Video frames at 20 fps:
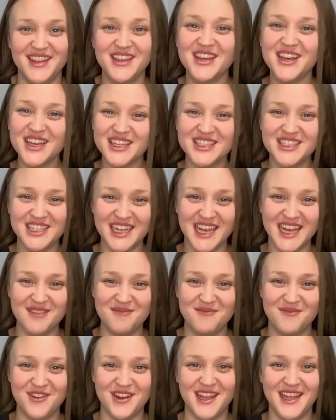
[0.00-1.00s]
Good job,
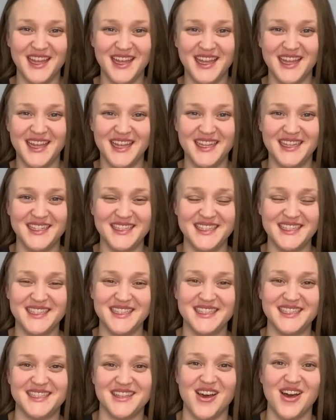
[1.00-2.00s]

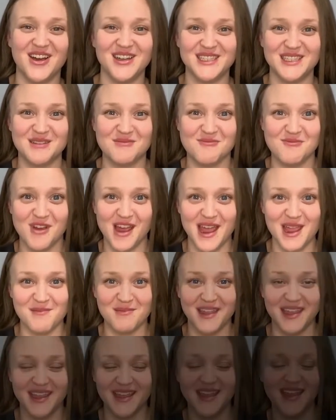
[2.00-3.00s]
friends. Awesome
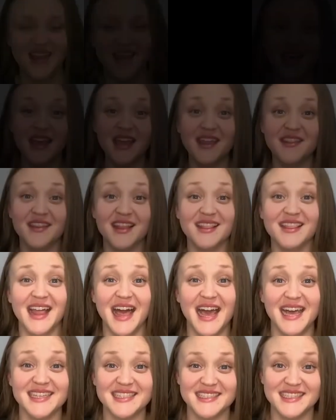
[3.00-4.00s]
rhyming. The
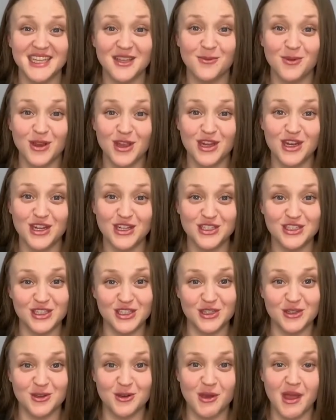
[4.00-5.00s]
last thing we're going to
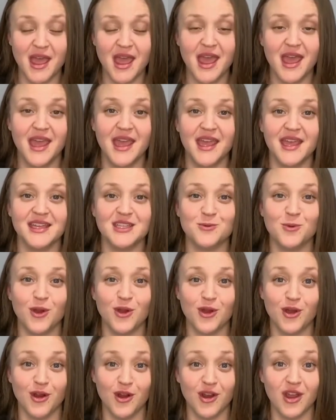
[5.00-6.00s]
do is
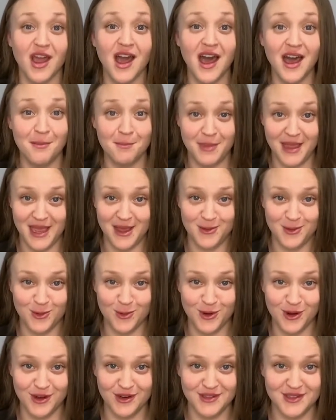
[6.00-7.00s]
work on our compound
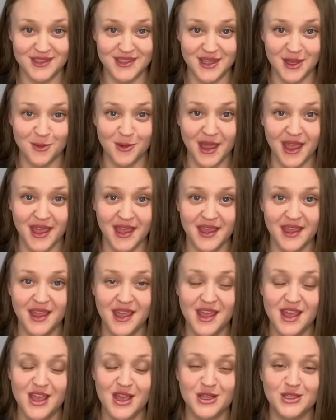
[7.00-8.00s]
words, okay?
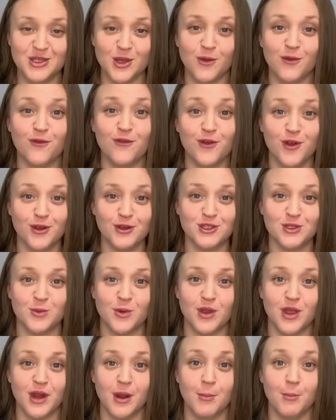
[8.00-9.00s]
So first
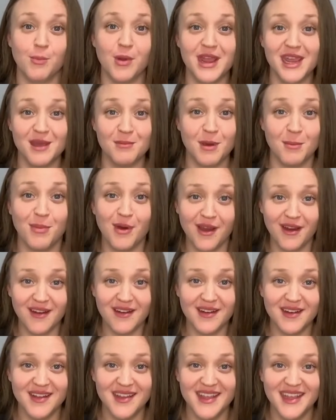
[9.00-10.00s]
we're going to break them apart
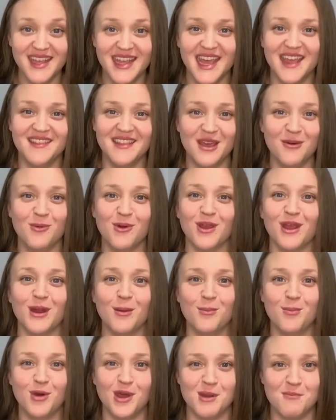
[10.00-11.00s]
and then we're going to
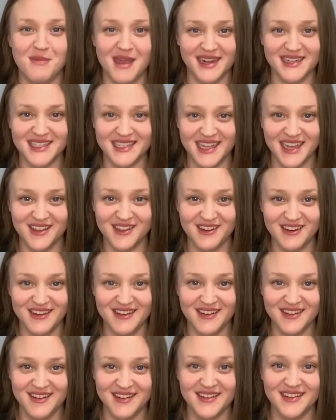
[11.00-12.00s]
put them back together,
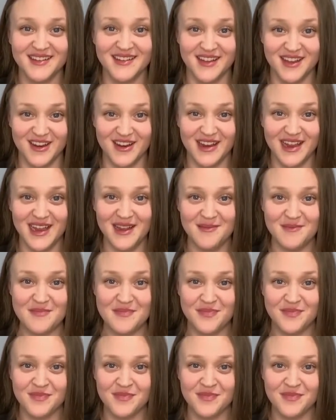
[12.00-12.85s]
all right?